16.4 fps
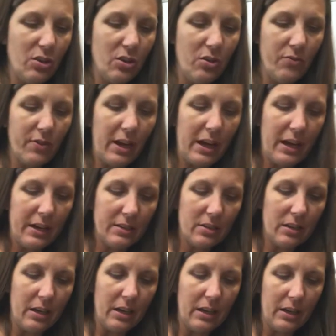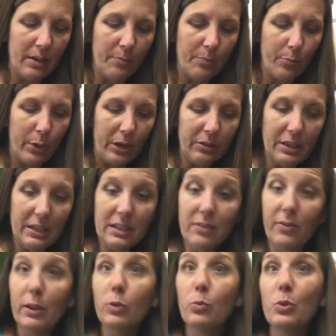You've got um, brownies
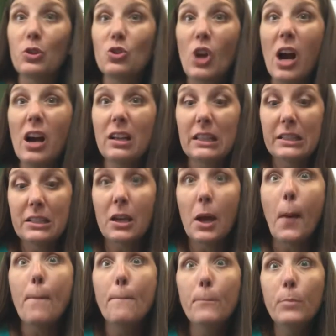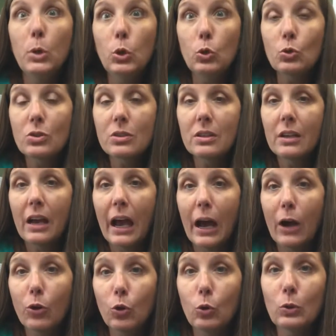filled with chocolate mousse.
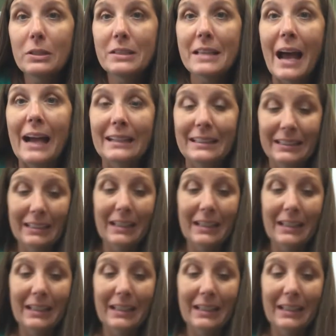How cool is that?